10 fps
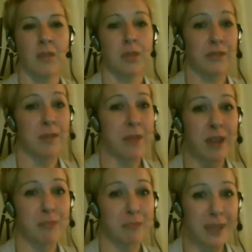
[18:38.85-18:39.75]
But if they made
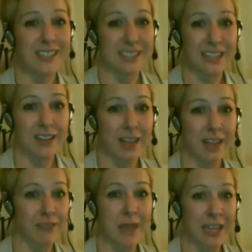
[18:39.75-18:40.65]
a big deal
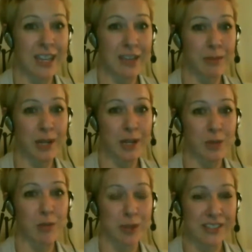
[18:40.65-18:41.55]
out of making everybody
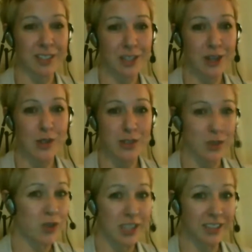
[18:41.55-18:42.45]
wear prison clothes,
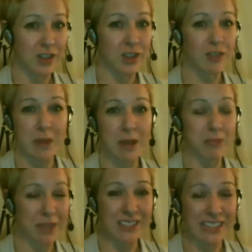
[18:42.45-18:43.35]
don't you think they should have made a
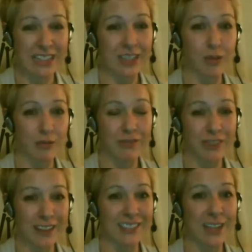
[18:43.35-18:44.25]
big deal over the
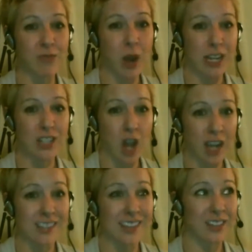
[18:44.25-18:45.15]
fact that they had
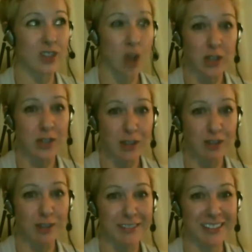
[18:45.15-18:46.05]
walkie-talkies and they could talk to each
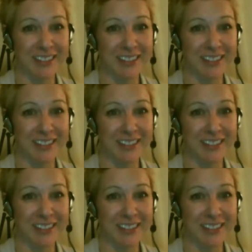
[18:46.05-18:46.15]
other?